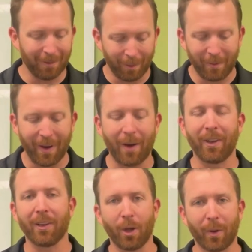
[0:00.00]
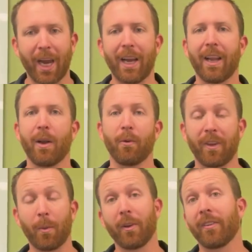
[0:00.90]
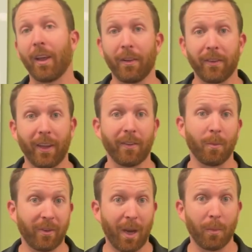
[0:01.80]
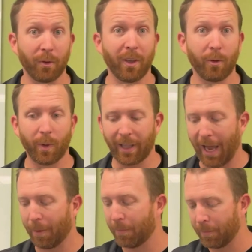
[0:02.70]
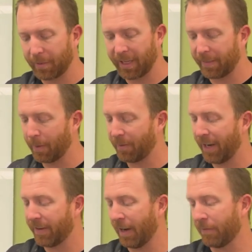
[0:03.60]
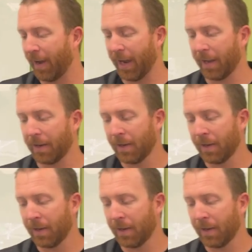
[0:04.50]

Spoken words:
We found it, located it, was able to send some samples into a lab, get them to identify it.